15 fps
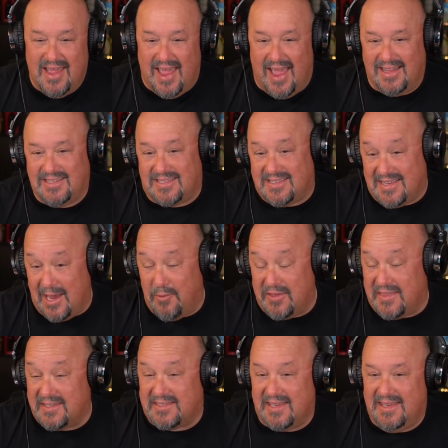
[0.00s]
and see what
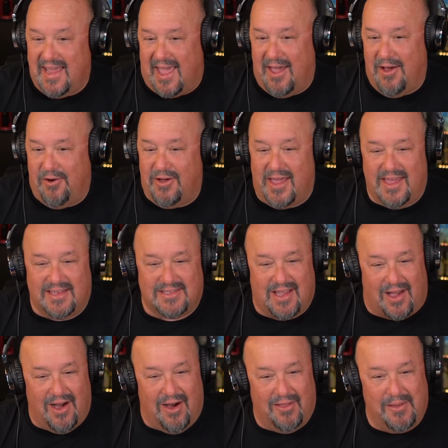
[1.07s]
this añejo is
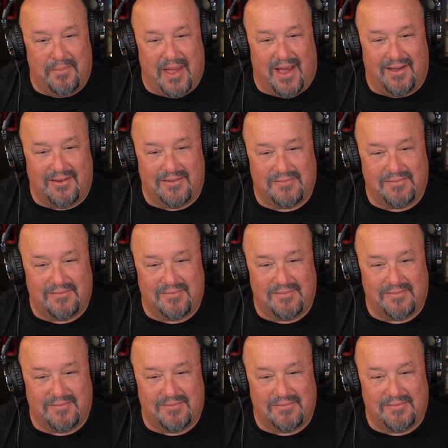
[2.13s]
all about.